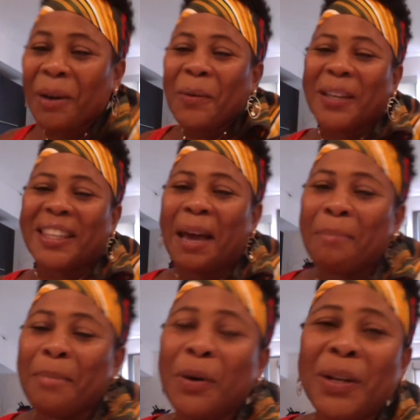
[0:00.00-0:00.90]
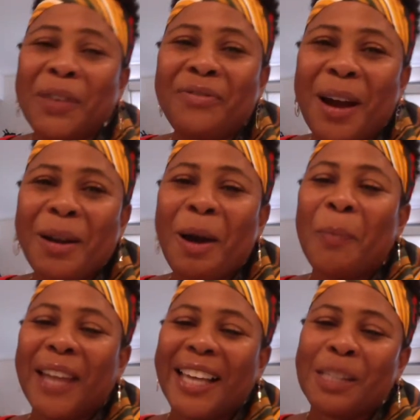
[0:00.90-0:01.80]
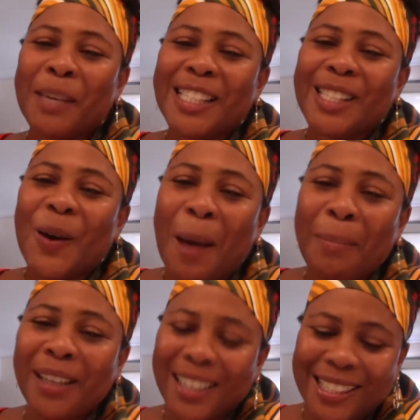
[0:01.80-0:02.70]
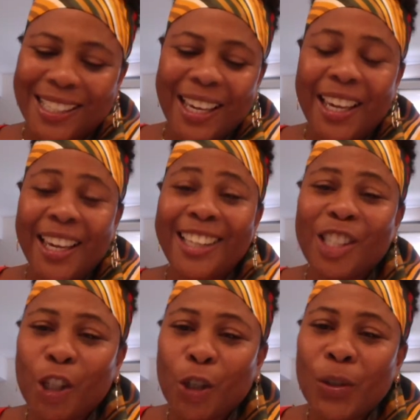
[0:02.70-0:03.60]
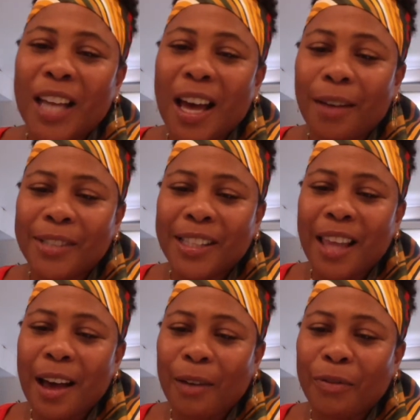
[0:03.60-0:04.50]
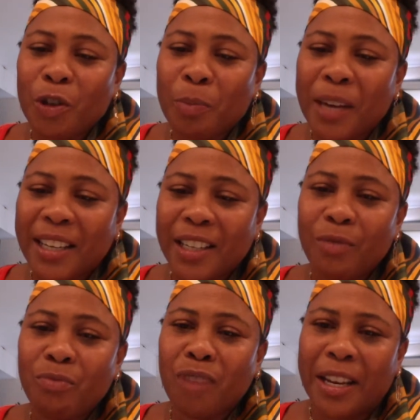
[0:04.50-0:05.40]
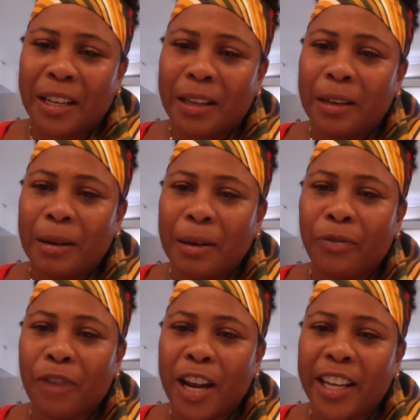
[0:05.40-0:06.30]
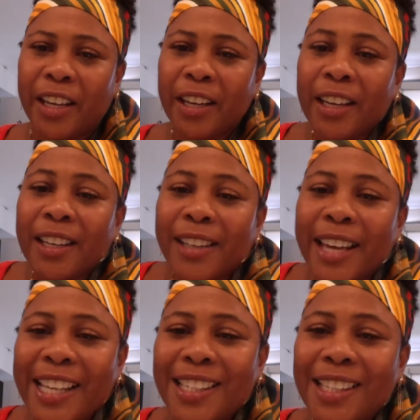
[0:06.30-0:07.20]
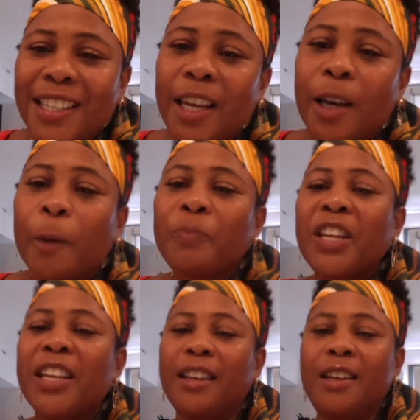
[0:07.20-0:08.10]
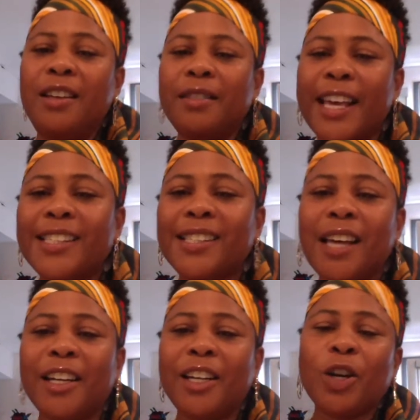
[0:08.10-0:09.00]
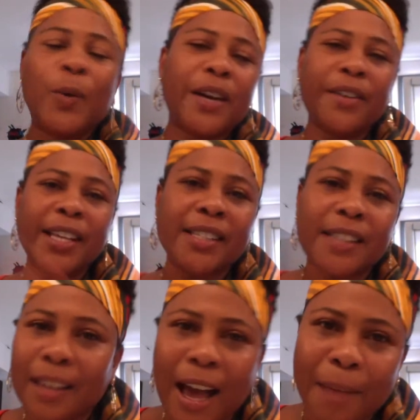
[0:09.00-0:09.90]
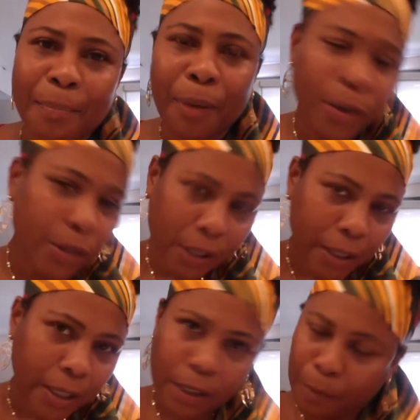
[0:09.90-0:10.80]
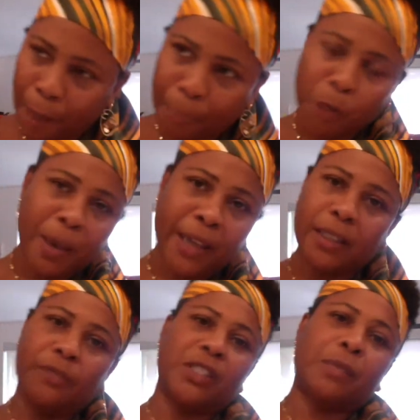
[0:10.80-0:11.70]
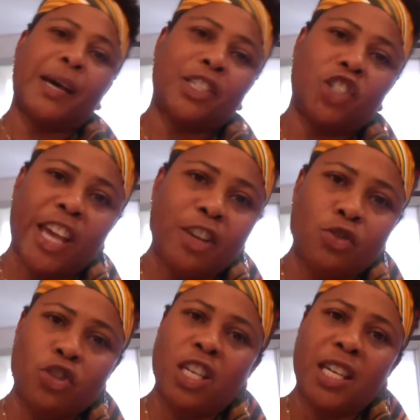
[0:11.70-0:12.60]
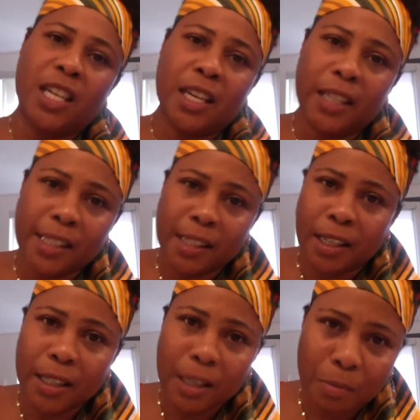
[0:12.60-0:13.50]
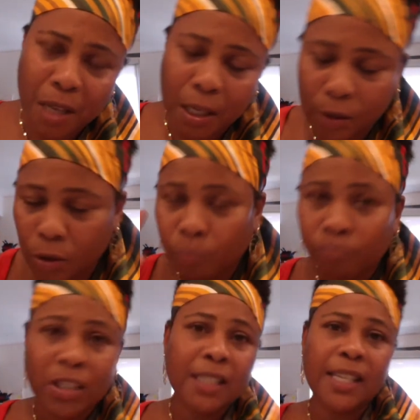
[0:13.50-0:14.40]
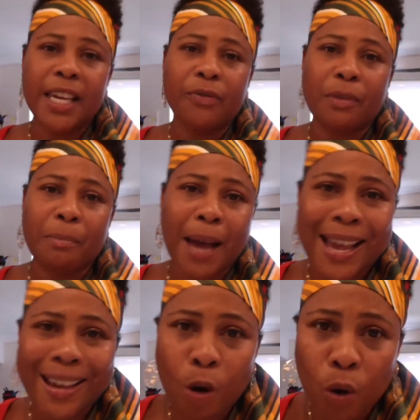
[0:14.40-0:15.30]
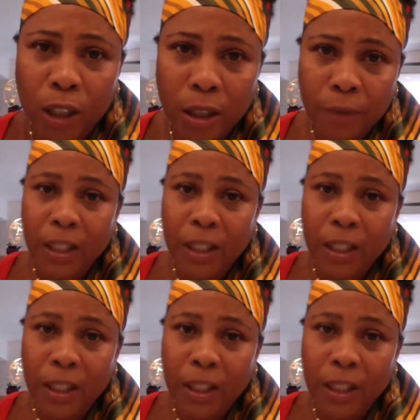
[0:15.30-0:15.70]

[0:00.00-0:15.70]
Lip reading: with that moon in Virgo placement. So I'm going to tease you, loves love. You better get ready, Freddie. Here's the deal. That sun in Aquarius, I personally, it's my perspective. It's my channel. You're here listening to me. So take it from my corner of the